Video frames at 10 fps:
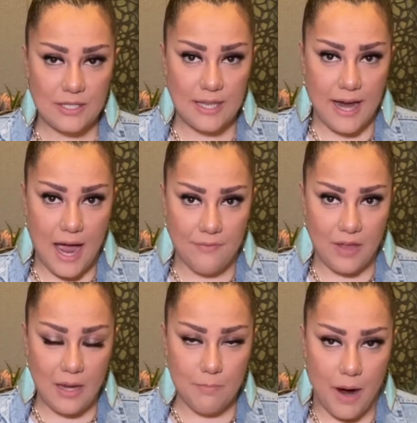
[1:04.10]
I have
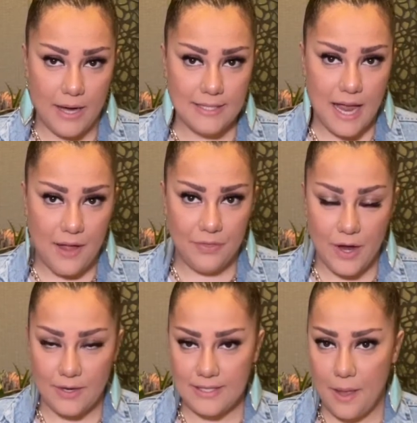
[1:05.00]
in mind, and
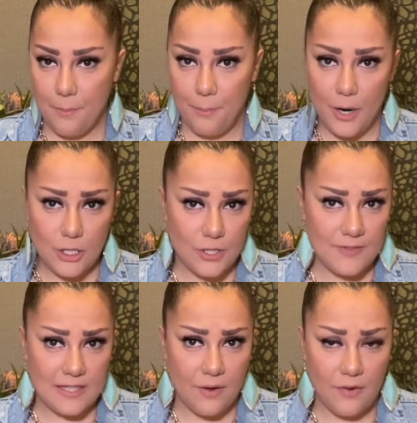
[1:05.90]
there's a bunch of
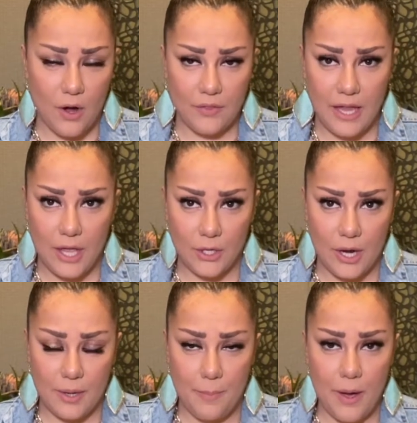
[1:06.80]
stuff on the
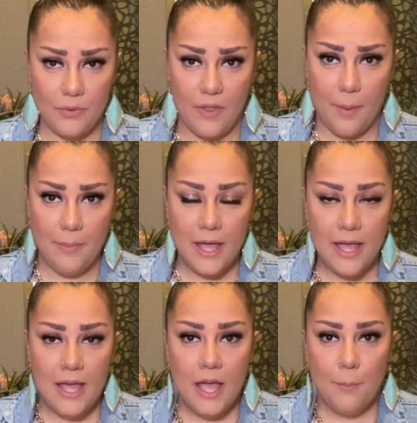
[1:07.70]
internet about them,
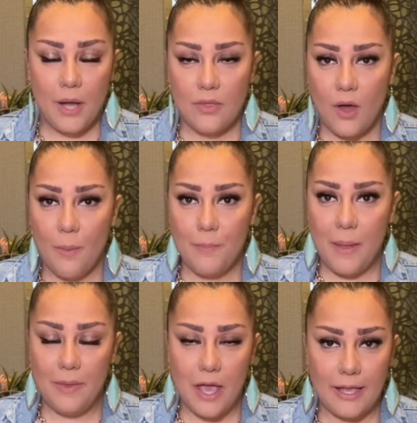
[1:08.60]
but I thought
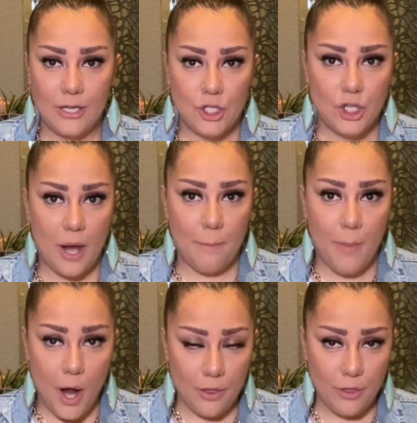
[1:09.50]
maybe I can share
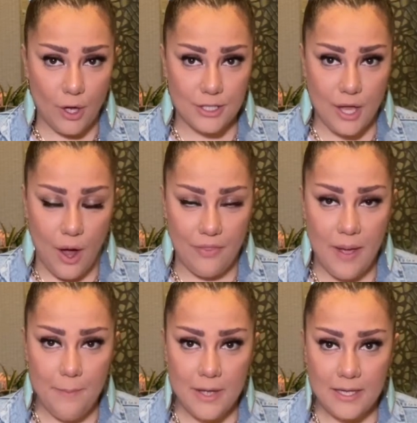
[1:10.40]
my thoughts on
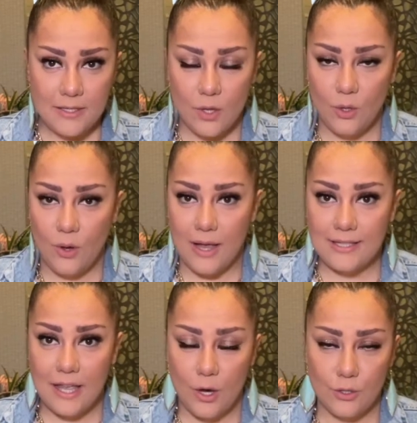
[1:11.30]
them so you guys
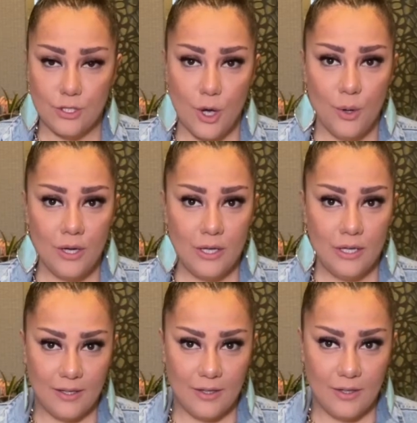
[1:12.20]
can also
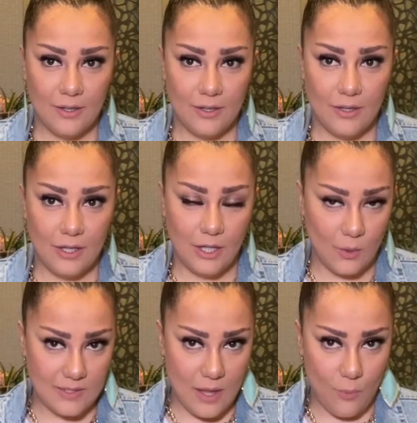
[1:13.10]

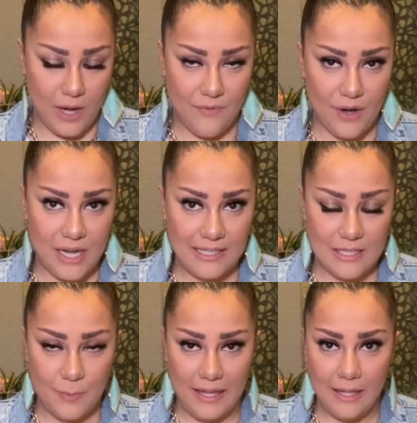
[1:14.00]
use them whenever needs
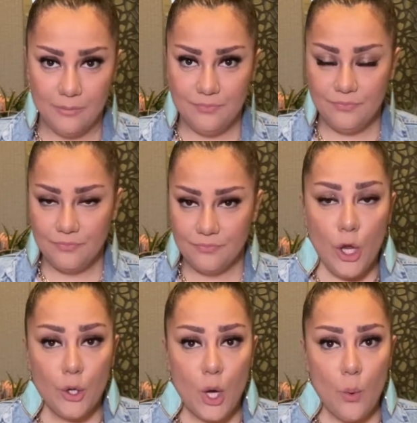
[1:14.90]
be.
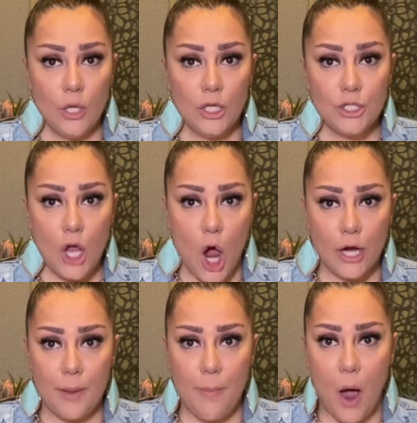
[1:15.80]
We're going to
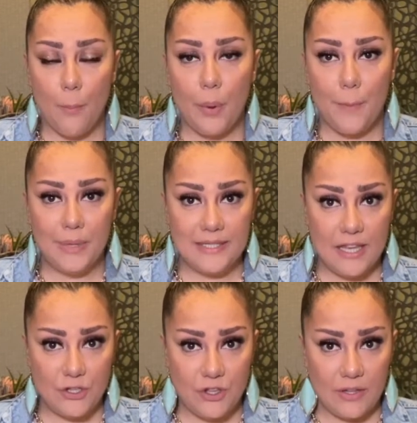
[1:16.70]
talk about
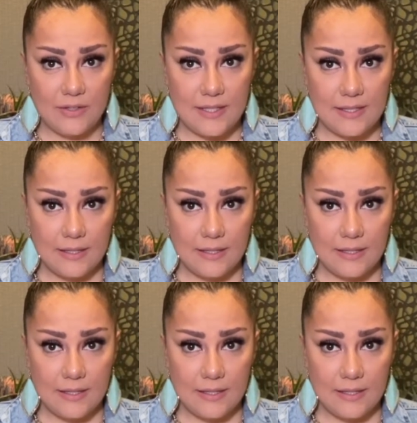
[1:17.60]
prepositions